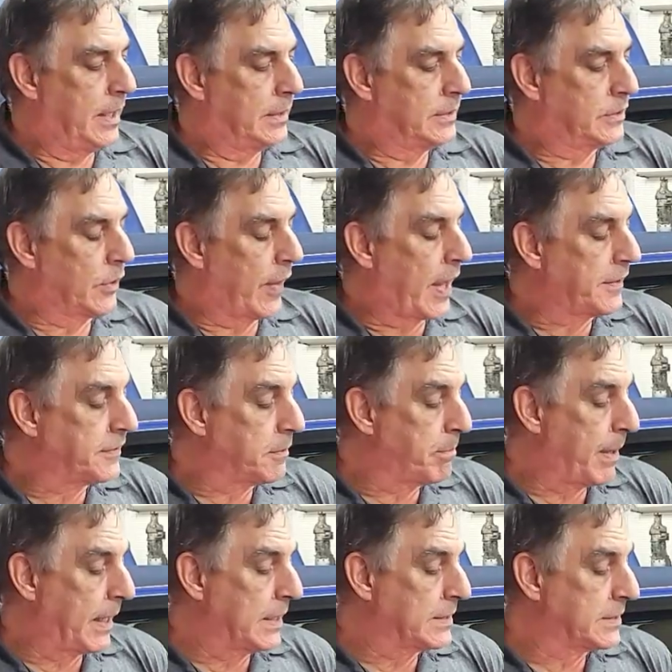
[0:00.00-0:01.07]
So that's the
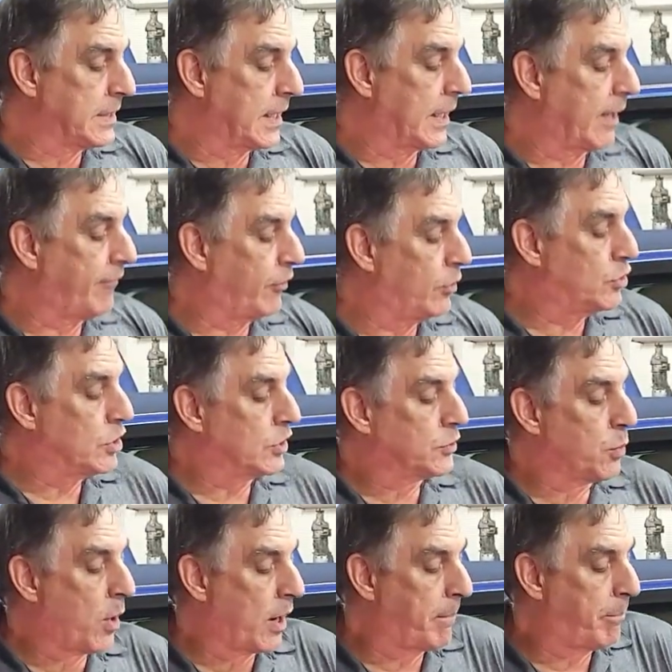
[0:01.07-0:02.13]
biggest thing. If you
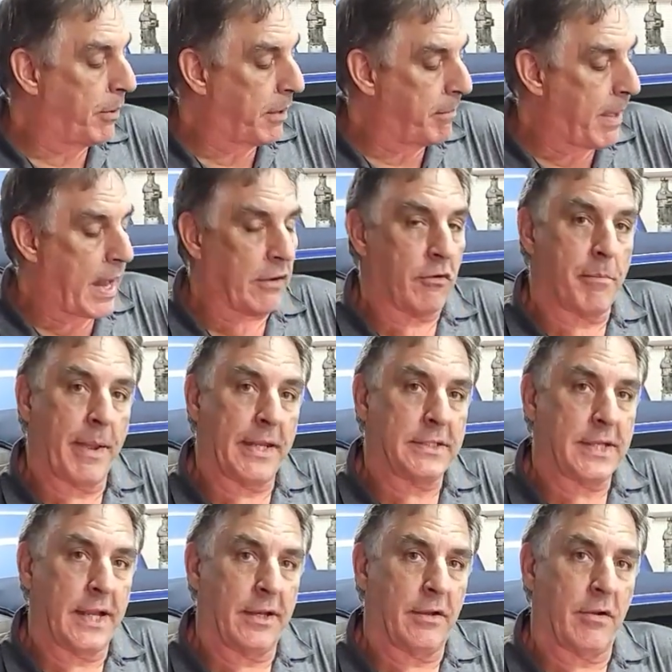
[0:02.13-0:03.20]
just want to put a battery
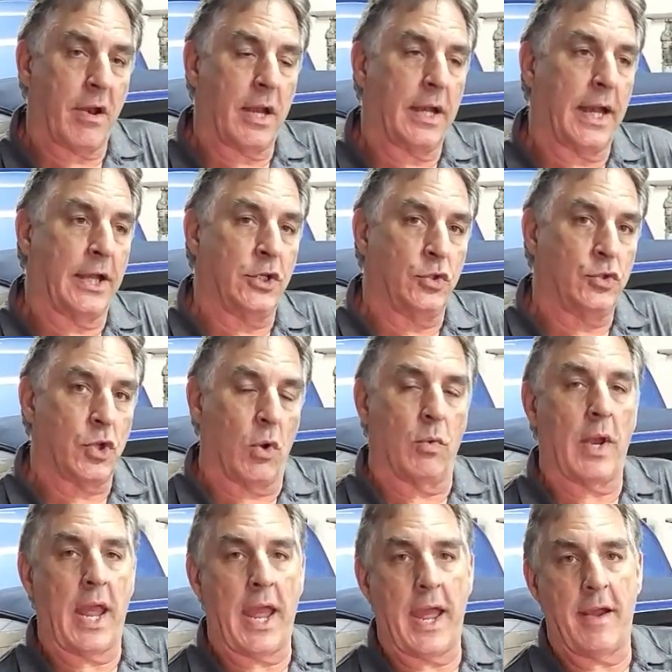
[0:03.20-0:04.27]
maintainer on it and you
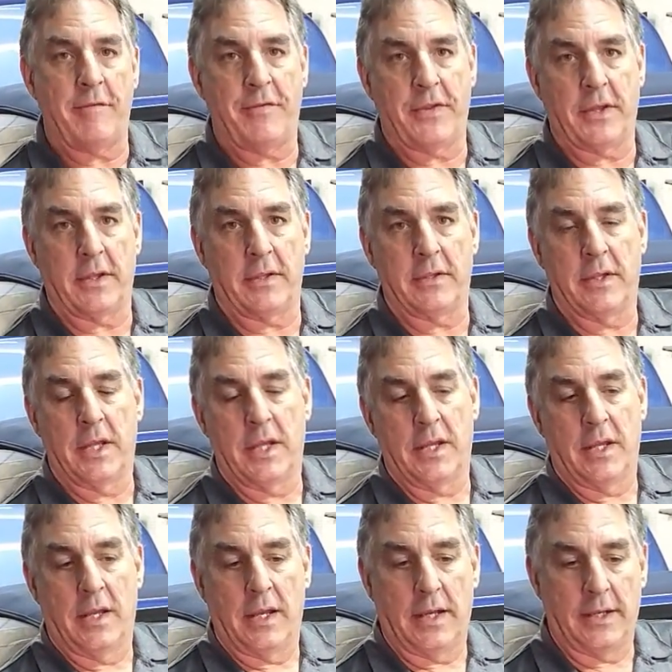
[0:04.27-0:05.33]
don't have the
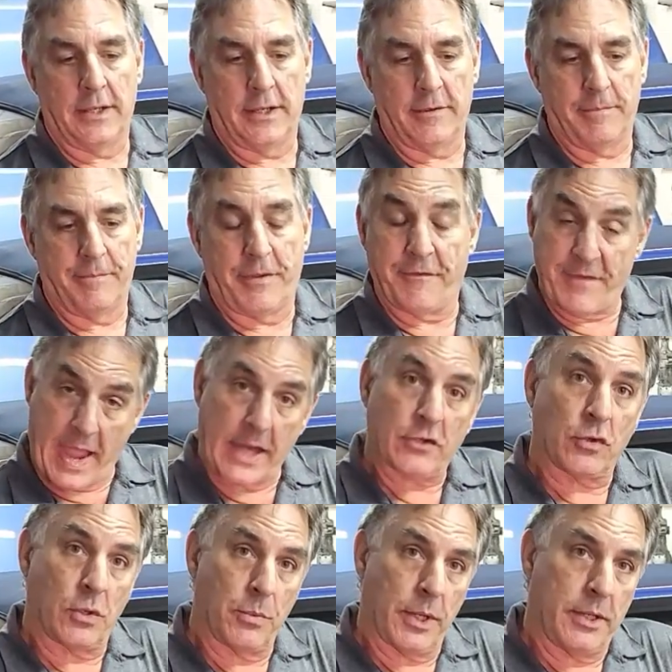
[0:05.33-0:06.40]

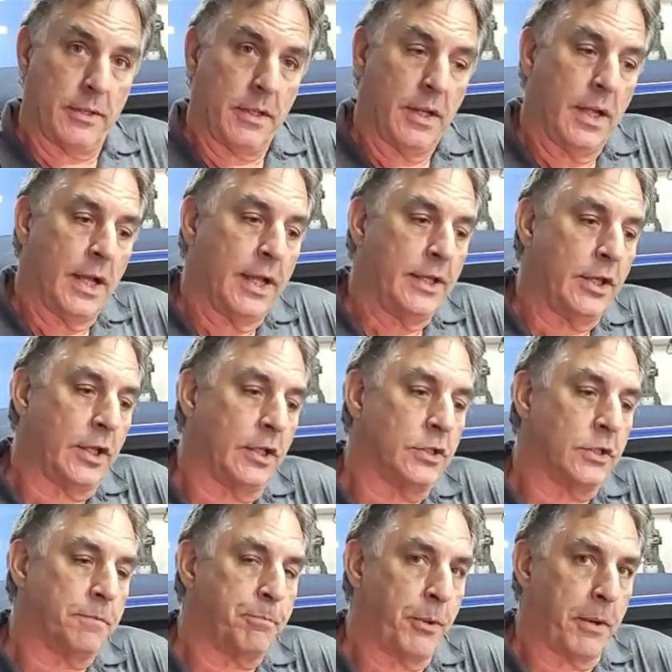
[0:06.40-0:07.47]
factory one, you can
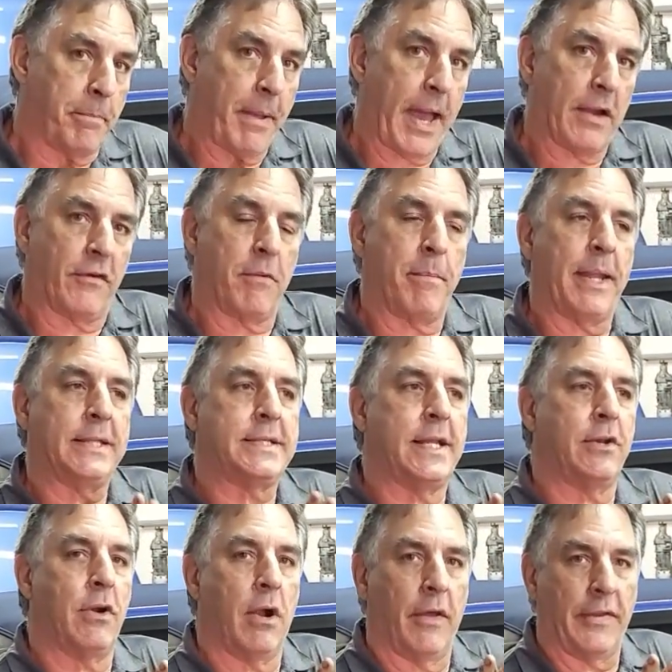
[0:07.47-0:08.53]
just put a battery
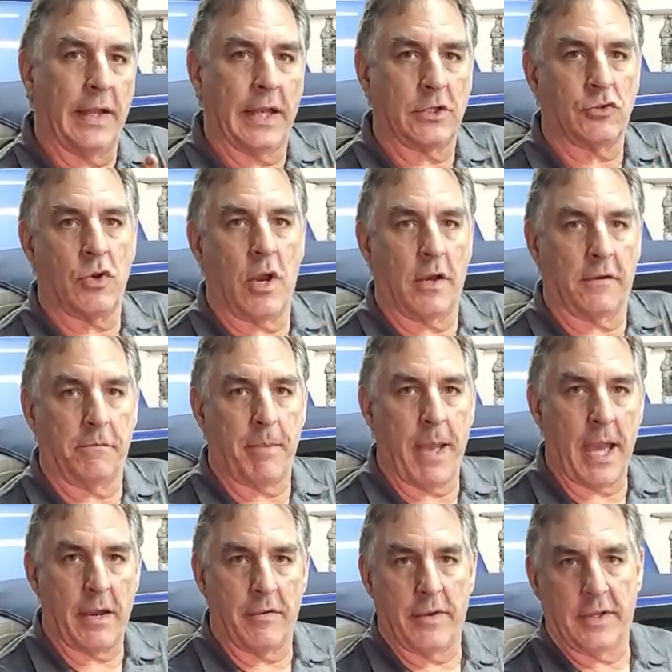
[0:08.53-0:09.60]
maintainer on the electronics
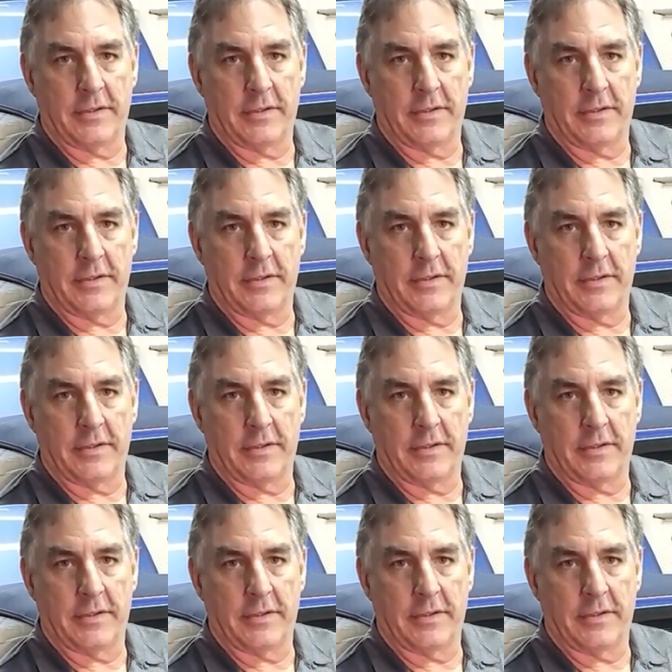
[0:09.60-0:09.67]
battery.